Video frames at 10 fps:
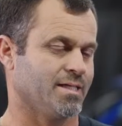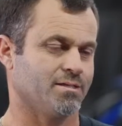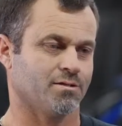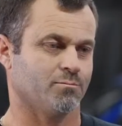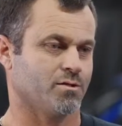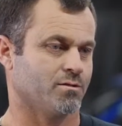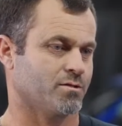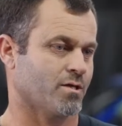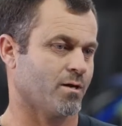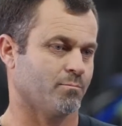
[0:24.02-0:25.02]
He comes in the
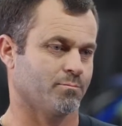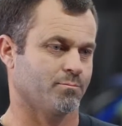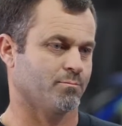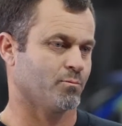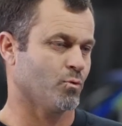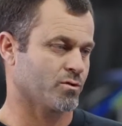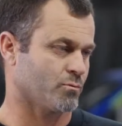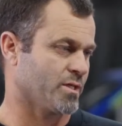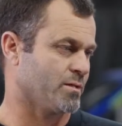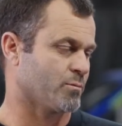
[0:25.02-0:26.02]
shop once
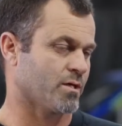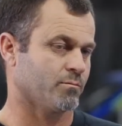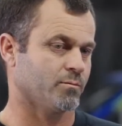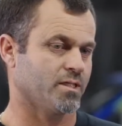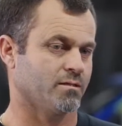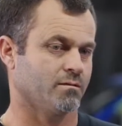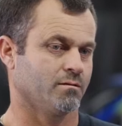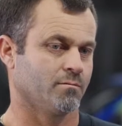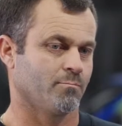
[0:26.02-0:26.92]
a week, probably, and